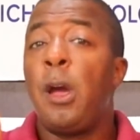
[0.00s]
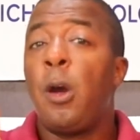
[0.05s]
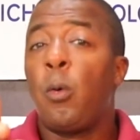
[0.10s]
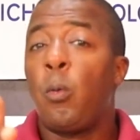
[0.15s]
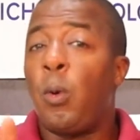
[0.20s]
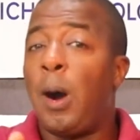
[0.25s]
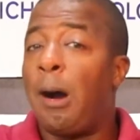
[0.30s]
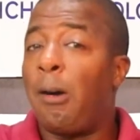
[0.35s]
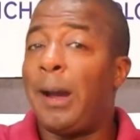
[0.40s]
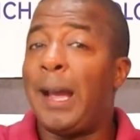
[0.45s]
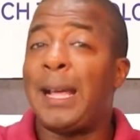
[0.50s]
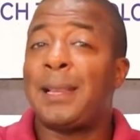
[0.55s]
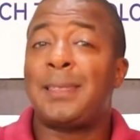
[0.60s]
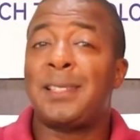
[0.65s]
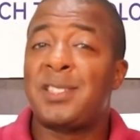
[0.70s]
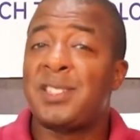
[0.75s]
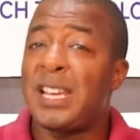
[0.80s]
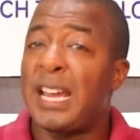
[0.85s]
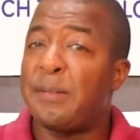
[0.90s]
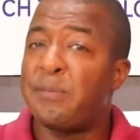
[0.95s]
While at the
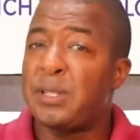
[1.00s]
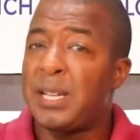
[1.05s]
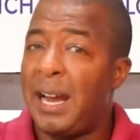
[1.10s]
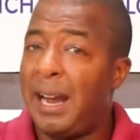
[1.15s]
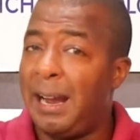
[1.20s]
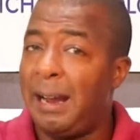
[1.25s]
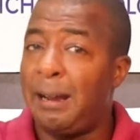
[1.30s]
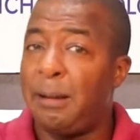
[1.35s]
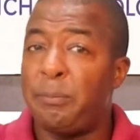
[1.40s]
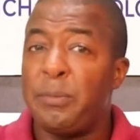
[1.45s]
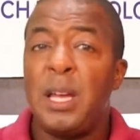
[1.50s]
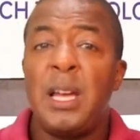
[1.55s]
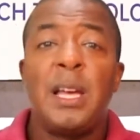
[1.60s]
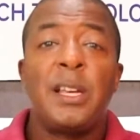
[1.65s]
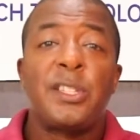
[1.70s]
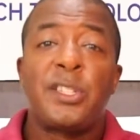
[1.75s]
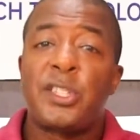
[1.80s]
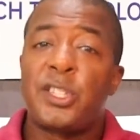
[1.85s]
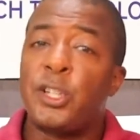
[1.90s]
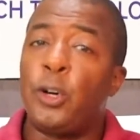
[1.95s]
same time,
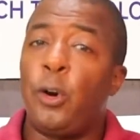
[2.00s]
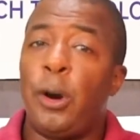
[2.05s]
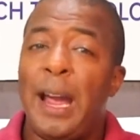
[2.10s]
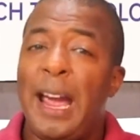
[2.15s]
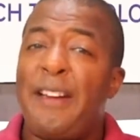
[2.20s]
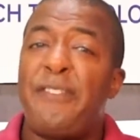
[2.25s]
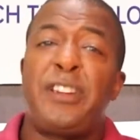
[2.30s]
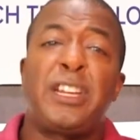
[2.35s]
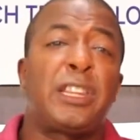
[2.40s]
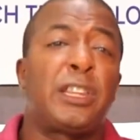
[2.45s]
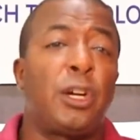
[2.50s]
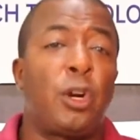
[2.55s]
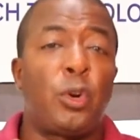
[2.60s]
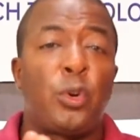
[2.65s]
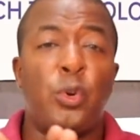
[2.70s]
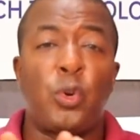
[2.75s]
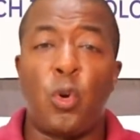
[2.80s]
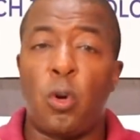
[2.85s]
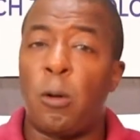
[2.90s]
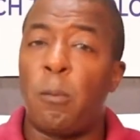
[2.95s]
still having their
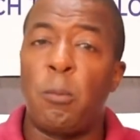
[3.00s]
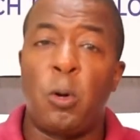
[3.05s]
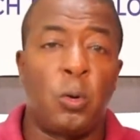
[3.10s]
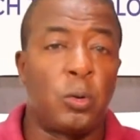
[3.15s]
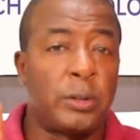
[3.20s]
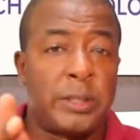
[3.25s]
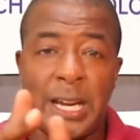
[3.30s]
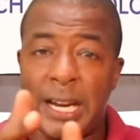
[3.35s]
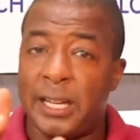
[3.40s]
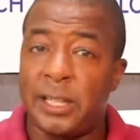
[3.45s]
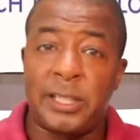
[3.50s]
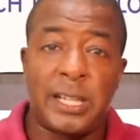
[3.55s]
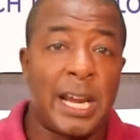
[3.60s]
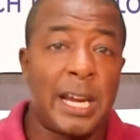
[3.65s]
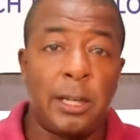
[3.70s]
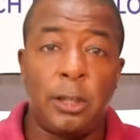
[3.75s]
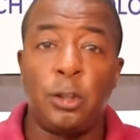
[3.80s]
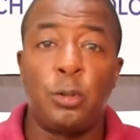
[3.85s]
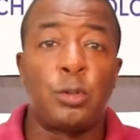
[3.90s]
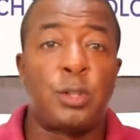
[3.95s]
normal day to day
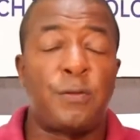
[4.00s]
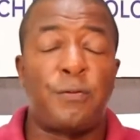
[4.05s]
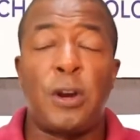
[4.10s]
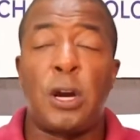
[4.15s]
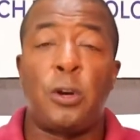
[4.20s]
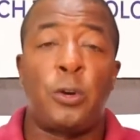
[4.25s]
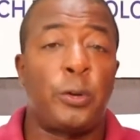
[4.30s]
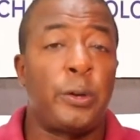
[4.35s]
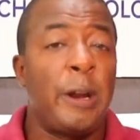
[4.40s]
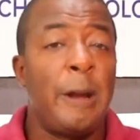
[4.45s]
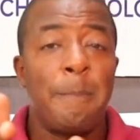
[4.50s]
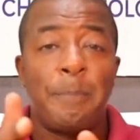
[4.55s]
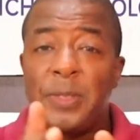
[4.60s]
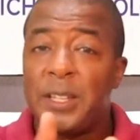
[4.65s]
use phone